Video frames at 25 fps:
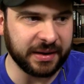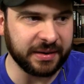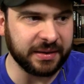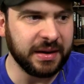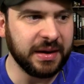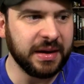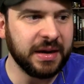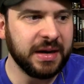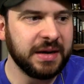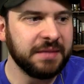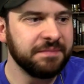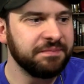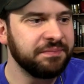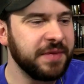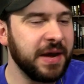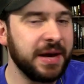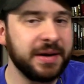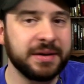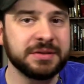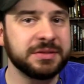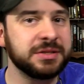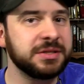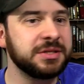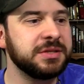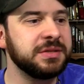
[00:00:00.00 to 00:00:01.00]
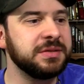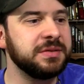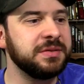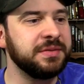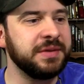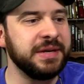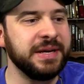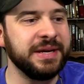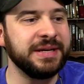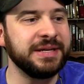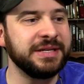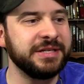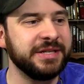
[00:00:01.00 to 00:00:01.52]
And that is
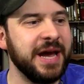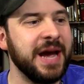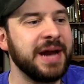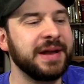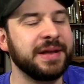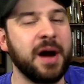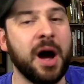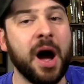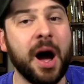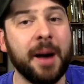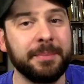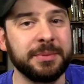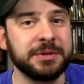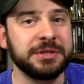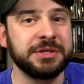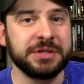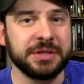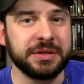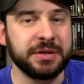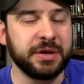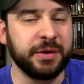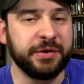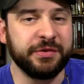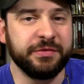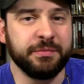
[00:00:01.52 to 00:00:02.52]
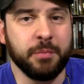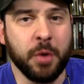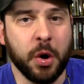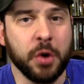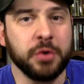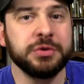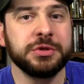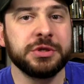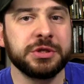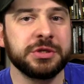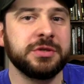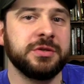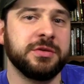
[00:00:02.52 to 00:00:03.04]
the exact opposite of
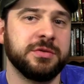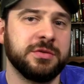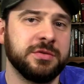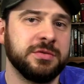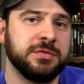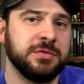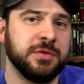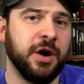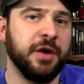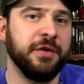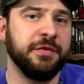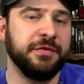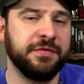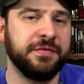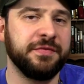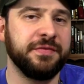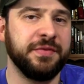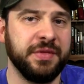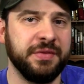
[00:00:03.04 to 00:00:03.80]
most of